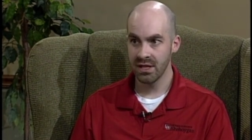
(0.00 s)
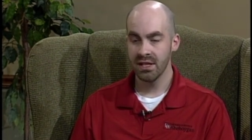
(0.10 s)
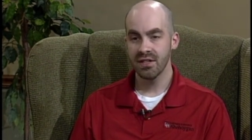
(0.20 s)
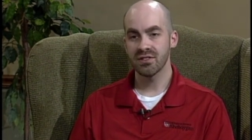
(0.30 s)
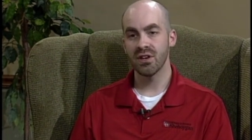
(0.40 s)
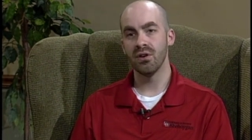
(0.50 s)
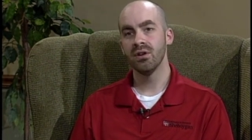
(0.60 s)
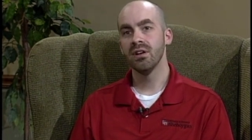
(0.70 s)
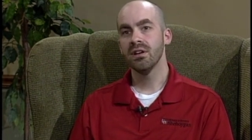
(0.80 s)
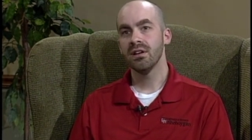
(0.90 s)
Mm-hmm.
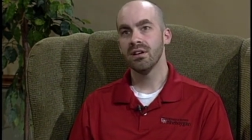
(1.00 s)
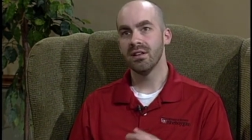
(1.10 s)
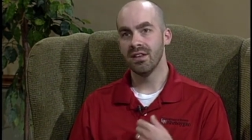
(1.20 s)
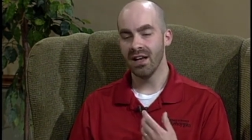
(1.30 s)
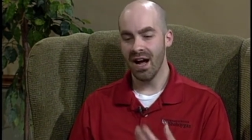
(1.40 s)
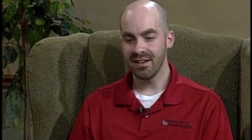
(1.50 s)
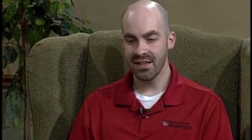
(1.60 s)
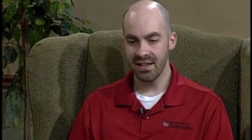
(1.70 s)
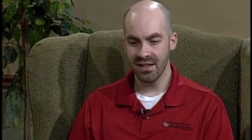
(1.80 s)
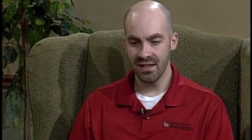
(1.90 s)
So the
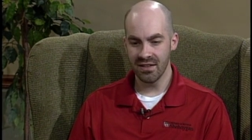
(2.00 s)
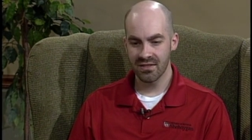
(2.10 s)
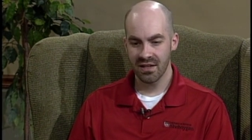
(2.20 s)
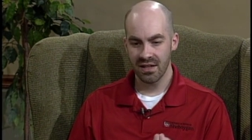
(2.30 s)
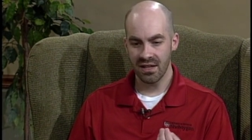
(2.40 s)
idea is